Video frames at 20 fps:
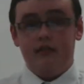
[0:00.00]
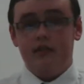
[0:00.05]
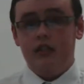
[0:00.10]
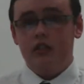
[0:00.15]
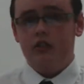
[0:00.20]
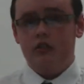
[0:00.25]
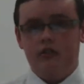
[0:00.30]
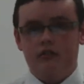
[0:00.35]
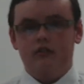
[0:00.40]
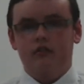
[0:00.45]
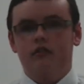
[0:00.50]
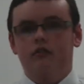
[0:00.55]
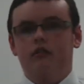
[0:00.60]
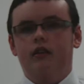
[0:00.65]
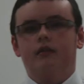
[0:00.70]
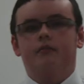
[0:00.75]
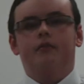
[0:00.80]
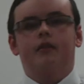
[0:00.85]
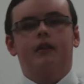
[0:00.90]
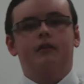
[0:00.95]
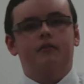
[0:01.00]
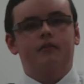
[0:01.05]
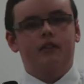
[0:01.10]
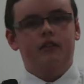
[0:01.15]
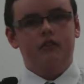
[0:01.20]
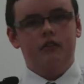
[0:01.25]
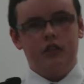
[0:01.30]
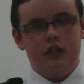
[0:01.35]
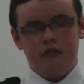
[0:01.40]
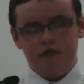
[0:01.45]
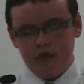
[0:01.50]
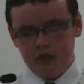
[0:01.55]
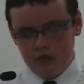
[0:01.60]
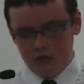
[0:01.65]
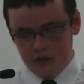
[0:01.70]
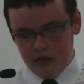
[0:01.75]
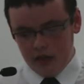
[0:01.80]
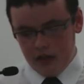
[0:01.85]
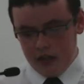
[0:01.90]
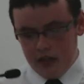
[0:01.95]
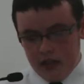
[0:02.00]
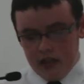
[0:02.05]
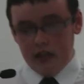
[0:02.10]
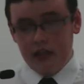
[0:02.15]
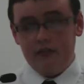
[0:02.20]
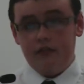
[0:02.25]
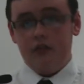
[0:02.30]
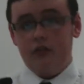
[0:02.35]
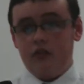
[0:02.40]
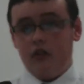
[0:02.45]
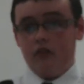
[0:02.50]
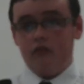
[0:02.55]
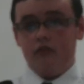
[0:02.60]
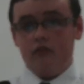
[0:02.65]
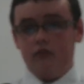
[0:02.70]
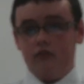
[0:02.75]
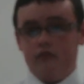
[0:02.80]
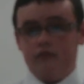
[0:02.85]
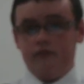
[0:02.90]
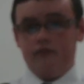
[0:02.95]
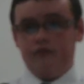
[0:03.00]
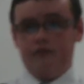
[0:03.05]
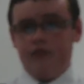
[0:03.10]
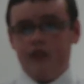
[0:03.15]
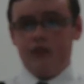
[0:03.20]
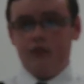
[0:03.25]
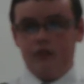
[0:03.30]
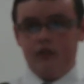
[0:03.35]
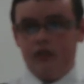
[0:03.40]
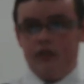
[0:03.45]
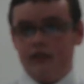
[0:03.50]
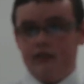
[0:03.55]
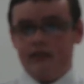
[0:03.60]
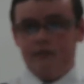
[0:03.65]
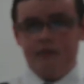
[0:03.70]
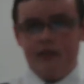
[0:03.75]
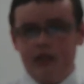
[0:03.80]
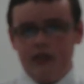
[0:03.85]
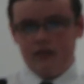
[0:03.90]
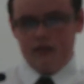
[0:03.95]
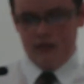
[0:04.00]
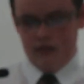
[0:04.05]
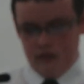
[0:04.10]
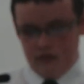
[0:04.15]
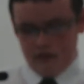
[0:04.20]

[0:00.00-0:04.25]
seizures and your epilepsy in general, if you don't feel you can speak to